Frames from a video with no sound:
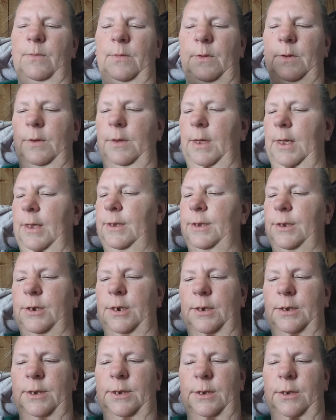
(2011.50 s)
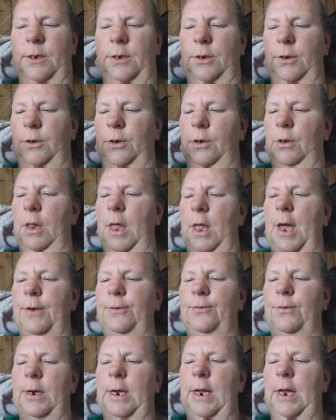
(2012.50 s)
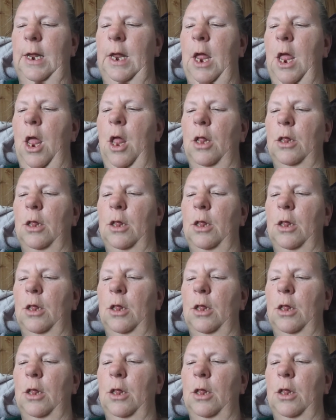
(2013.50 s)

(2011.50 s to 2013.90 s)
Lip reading: It's just to do your laundry.